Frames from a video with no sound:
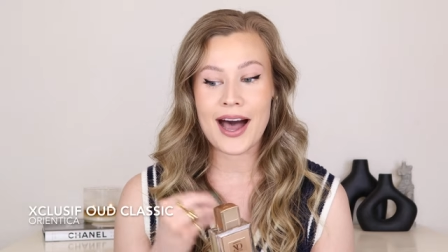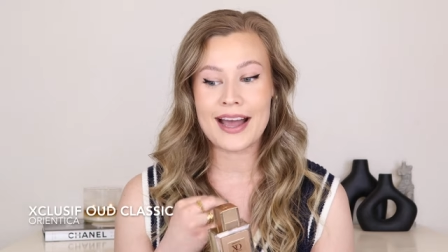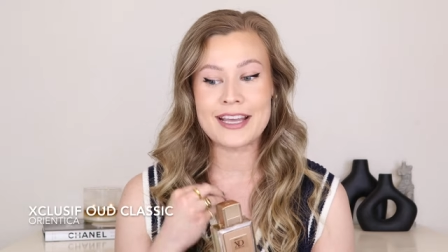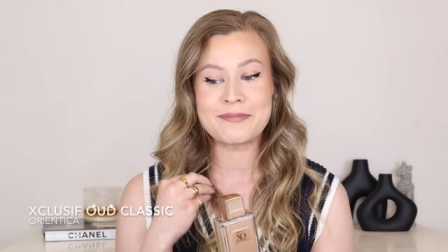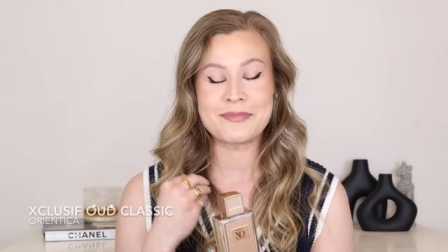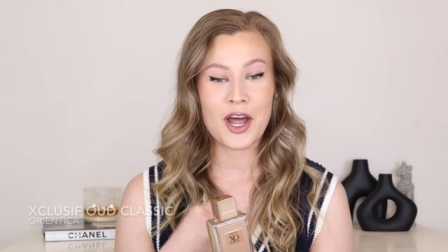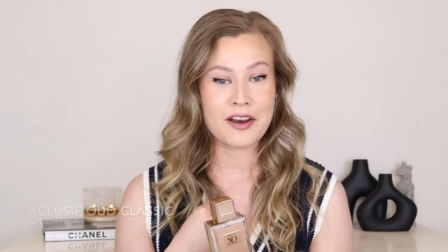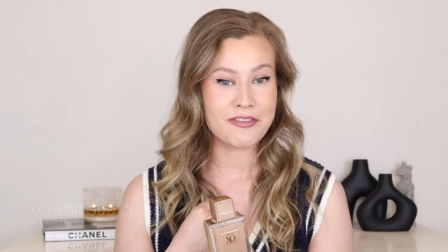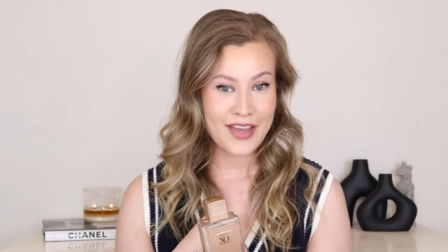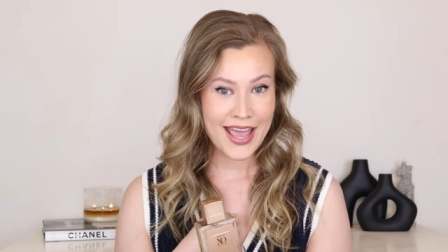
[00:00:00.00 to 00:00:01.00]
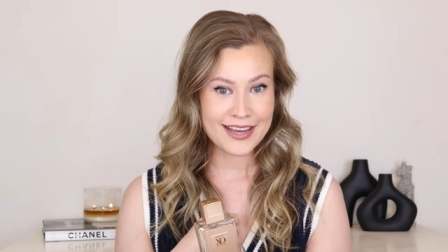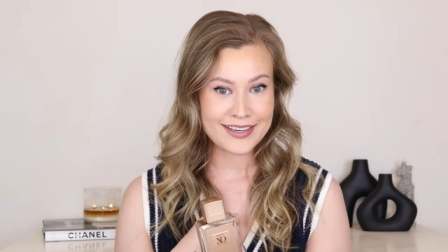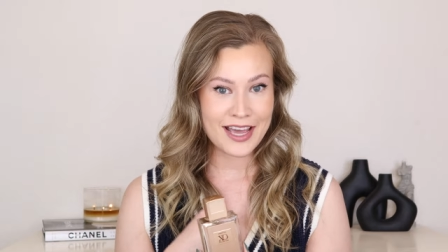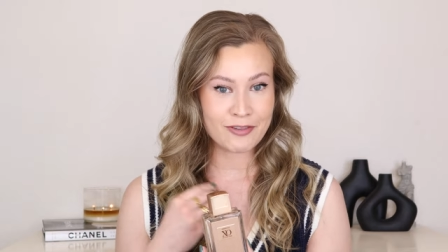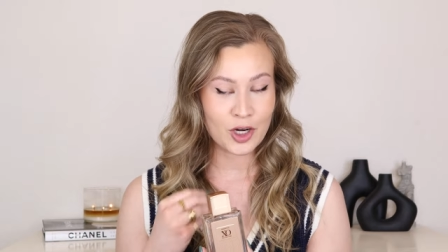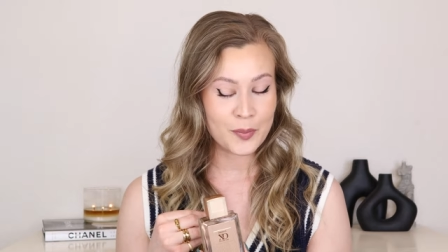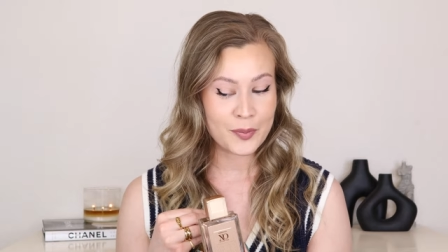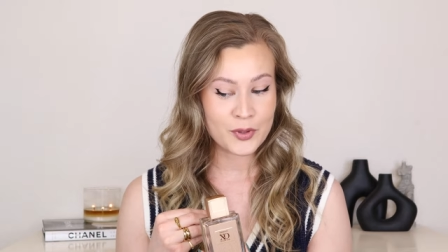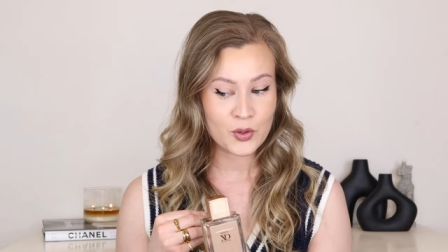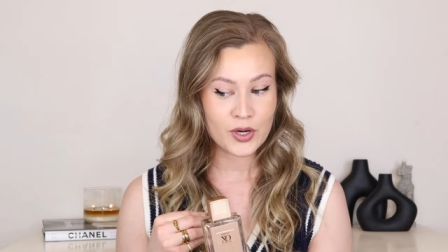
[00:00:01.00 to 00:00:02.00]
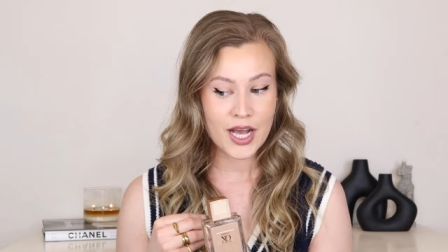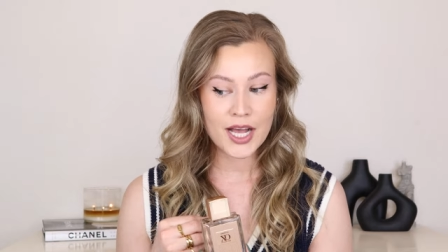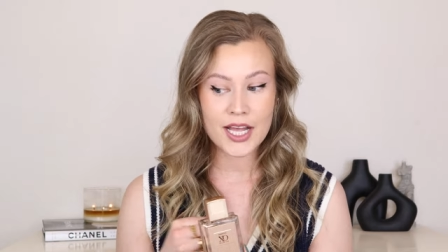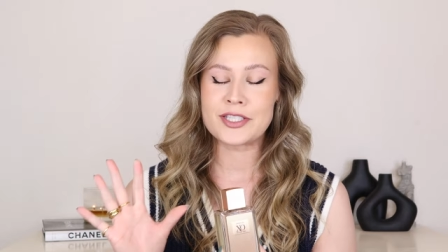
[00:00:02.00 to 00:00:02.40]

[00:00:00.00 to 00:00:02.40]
I'm not a fan of Erba Pura.